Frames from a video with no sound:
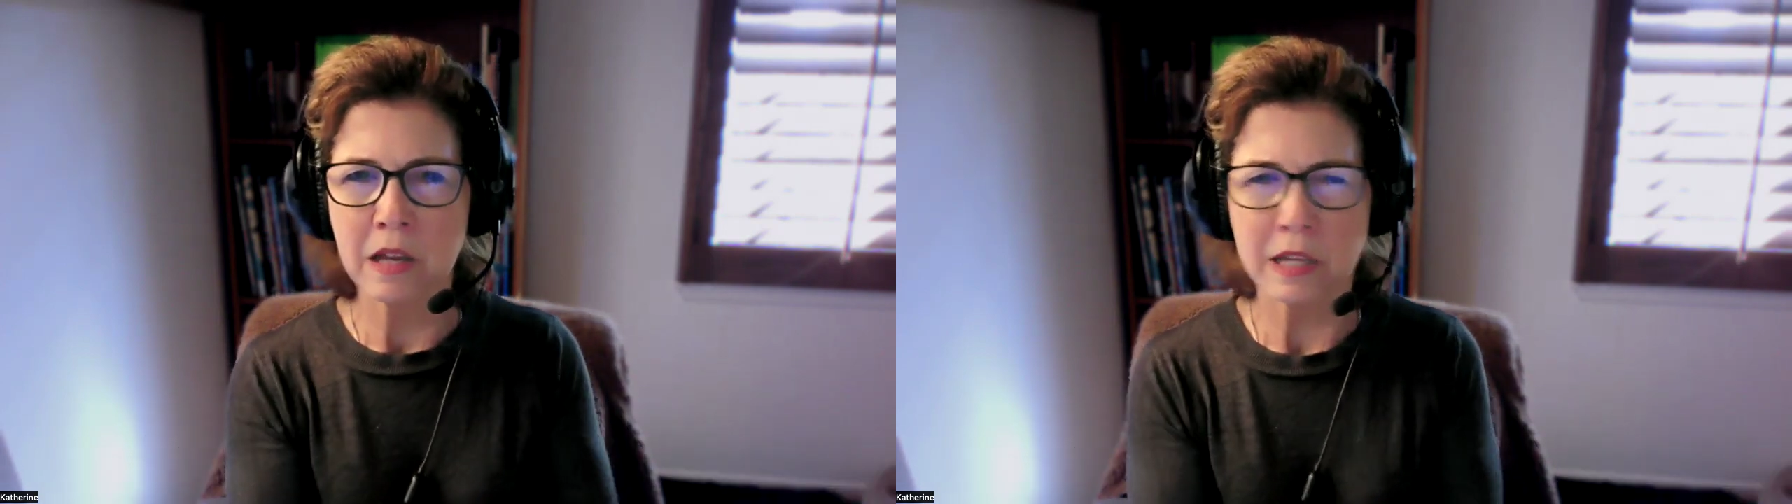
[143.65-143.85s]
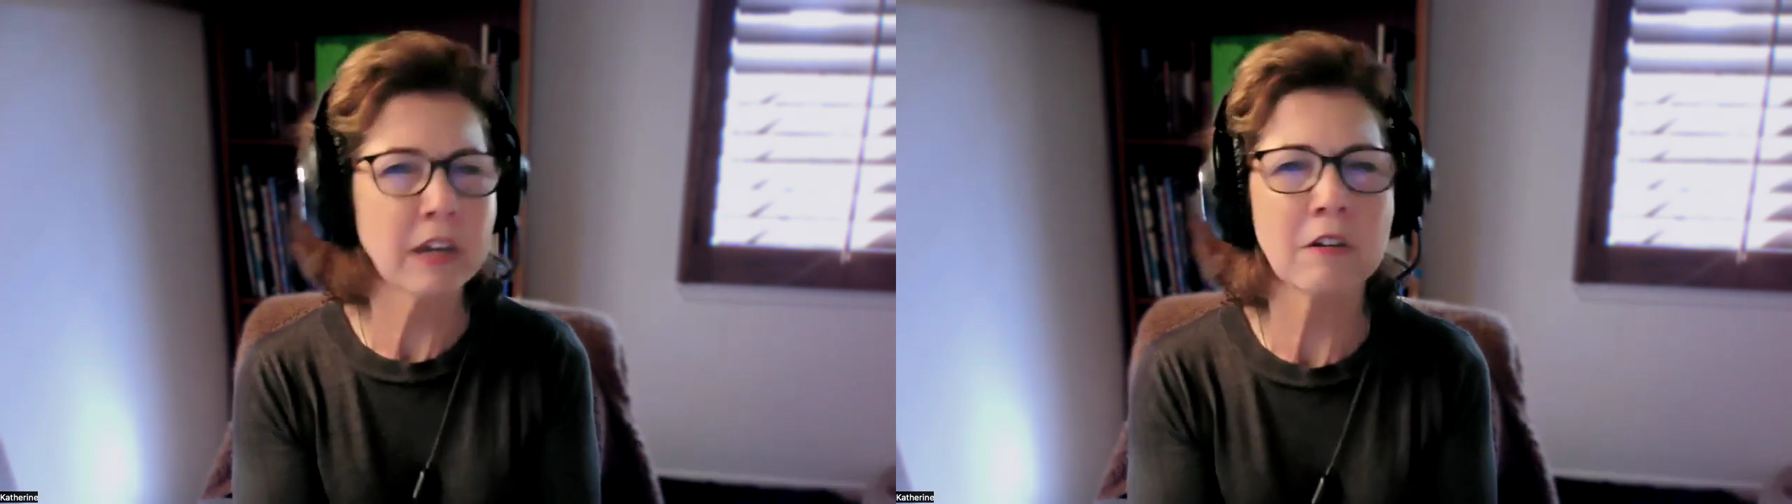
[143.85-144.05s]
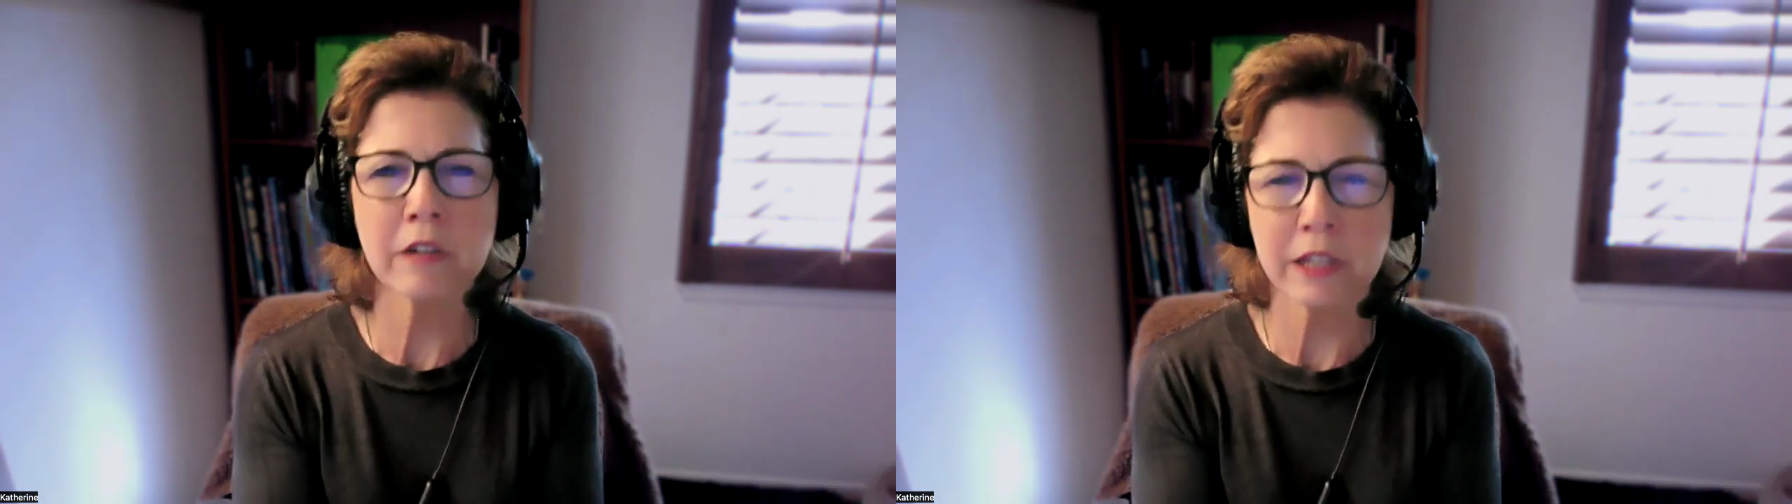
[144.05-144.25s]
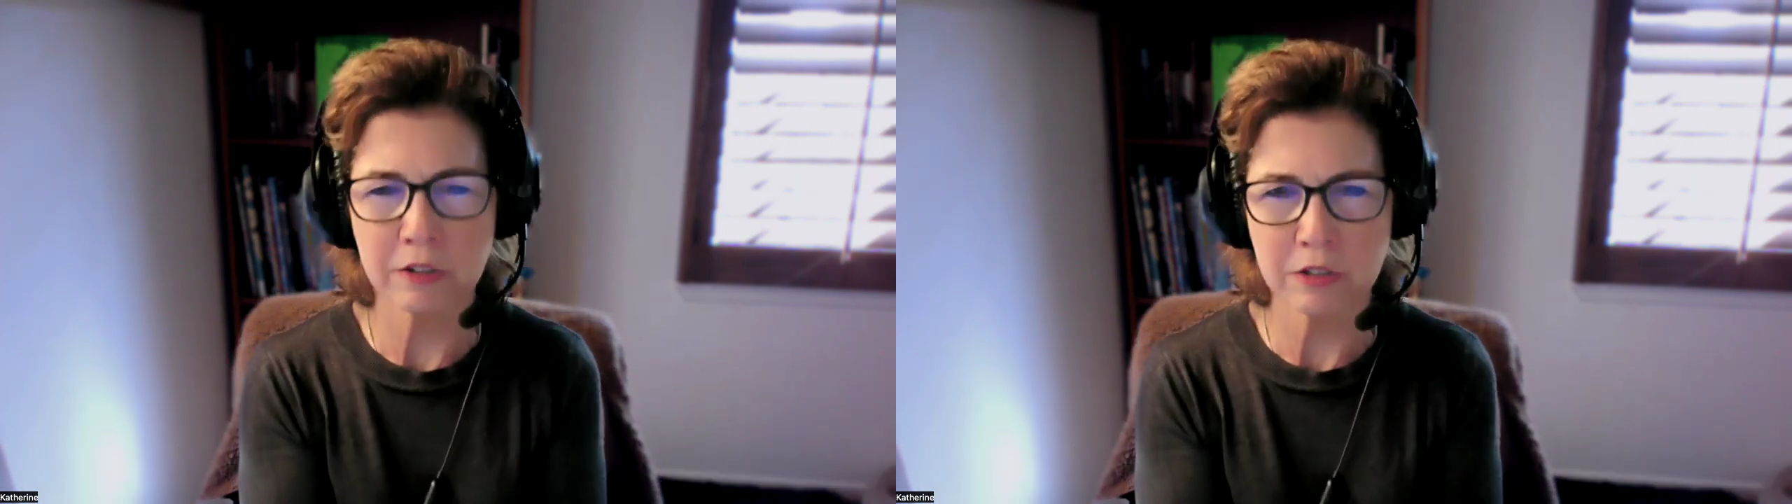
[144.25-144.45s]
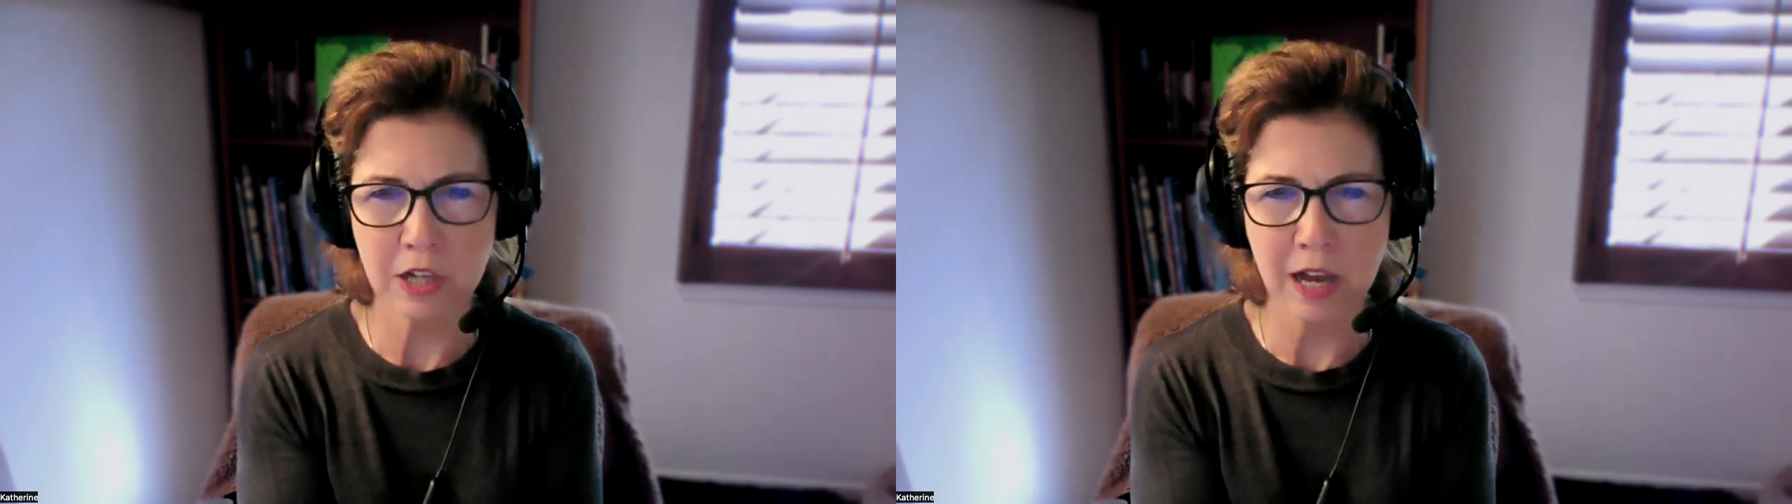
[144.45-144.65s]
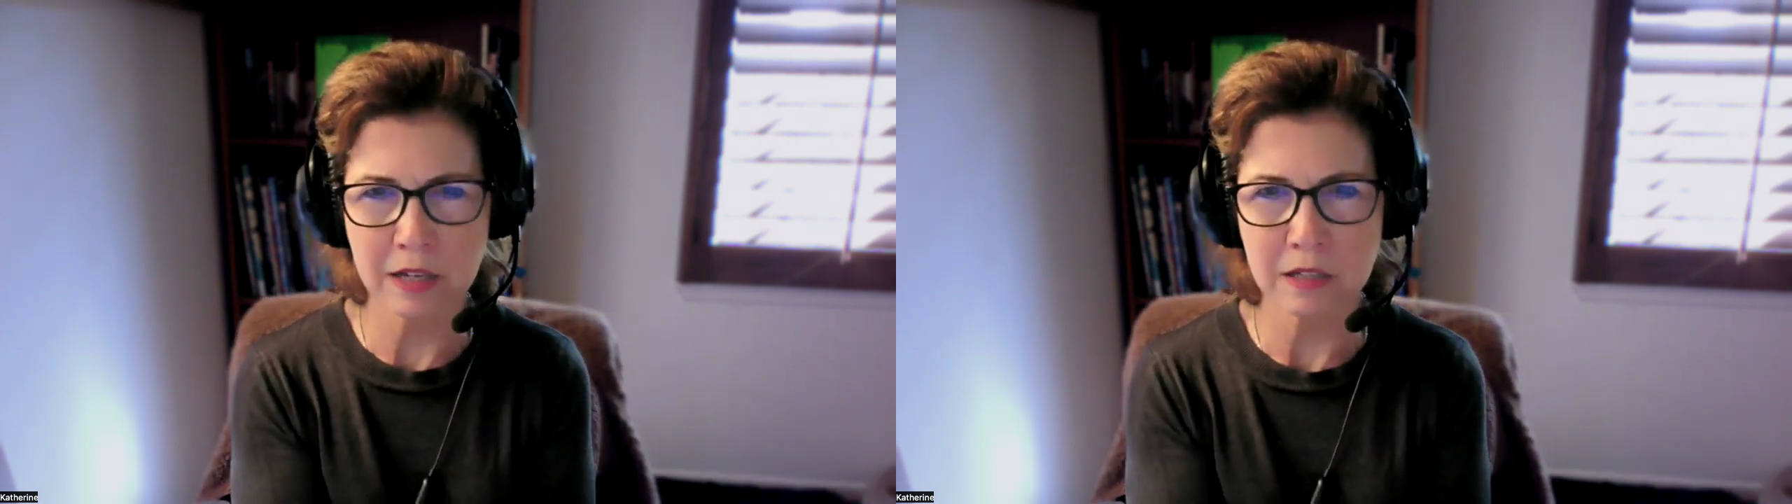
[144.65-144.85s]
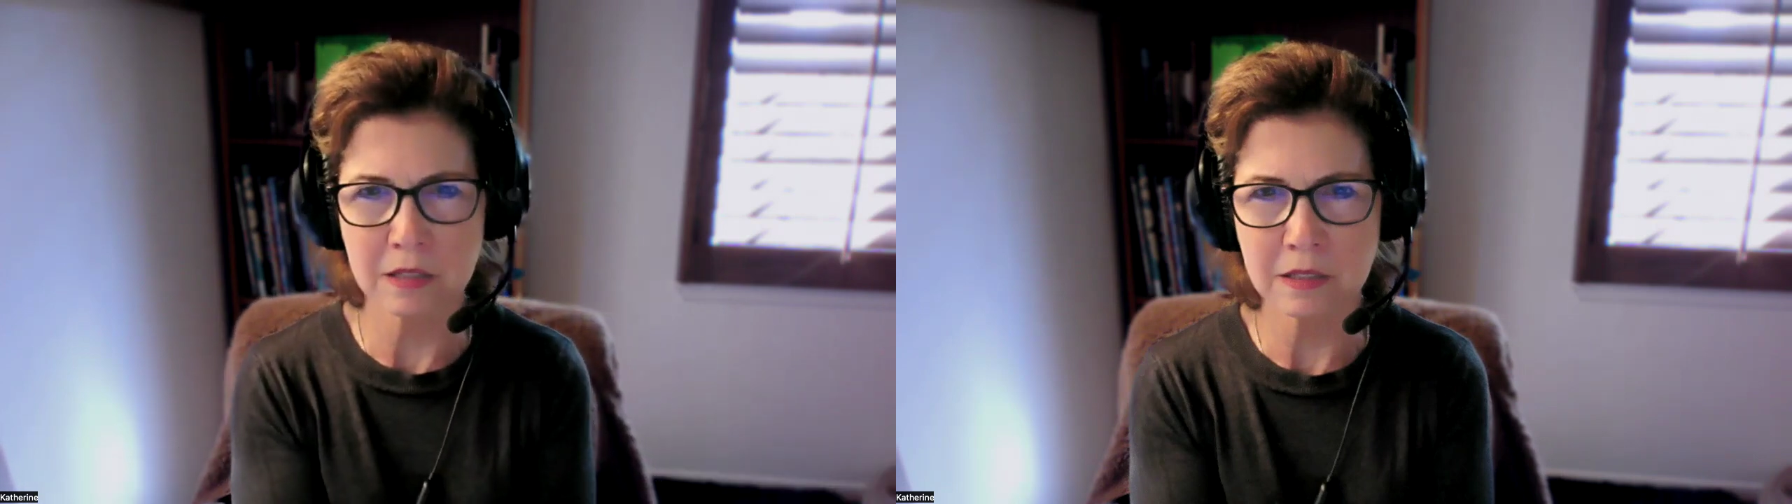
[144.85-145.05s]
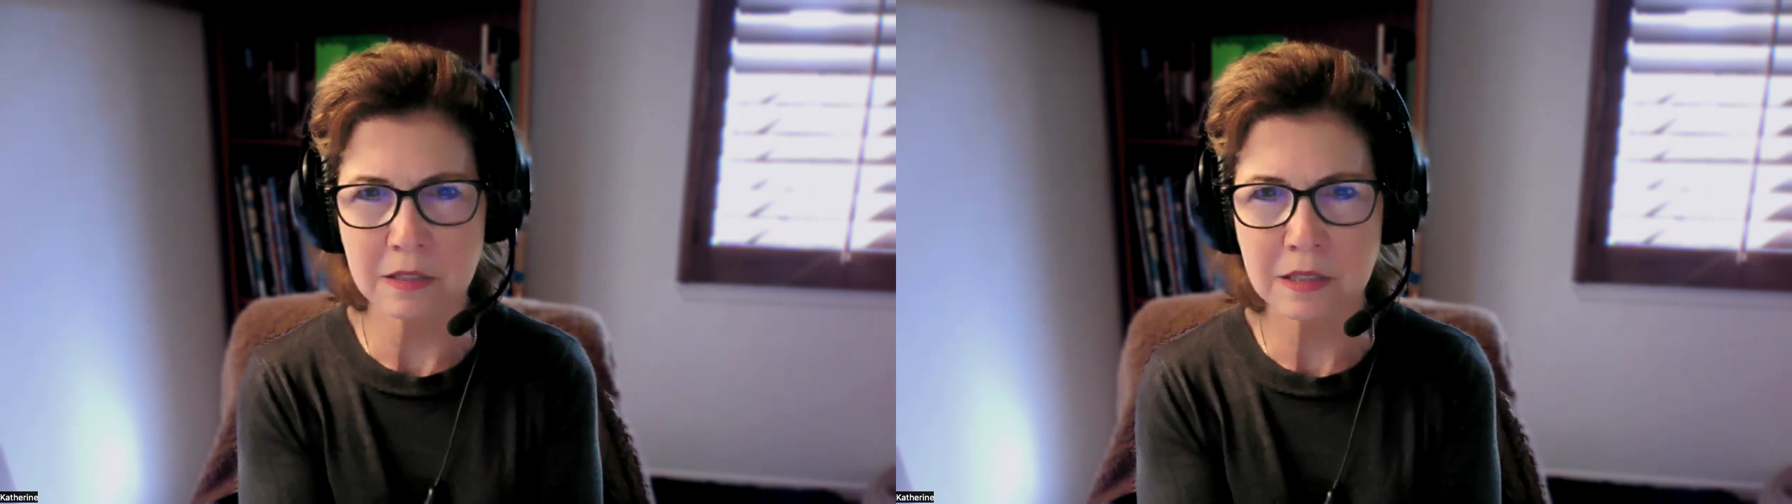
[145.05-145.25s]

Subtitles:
hearing your child